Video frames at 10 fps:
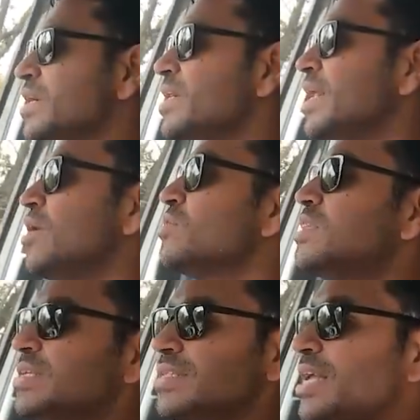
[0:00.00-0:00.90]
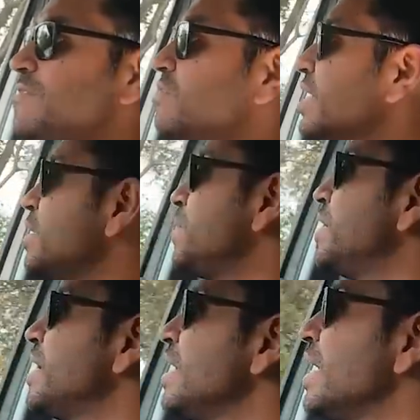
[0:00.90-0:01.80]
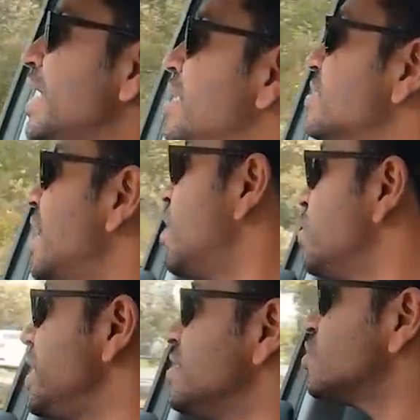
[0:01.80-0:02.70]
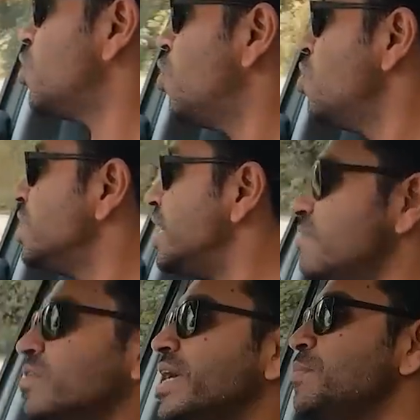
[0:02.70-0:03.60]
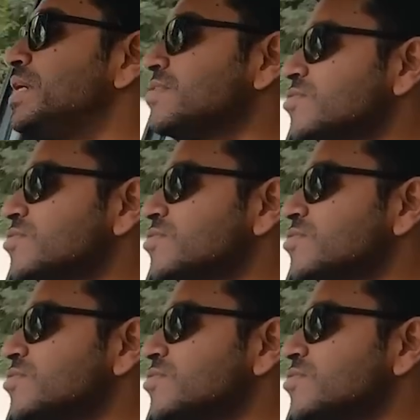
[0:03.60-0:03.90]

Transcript: Now this infotainment is Audi's old infotainment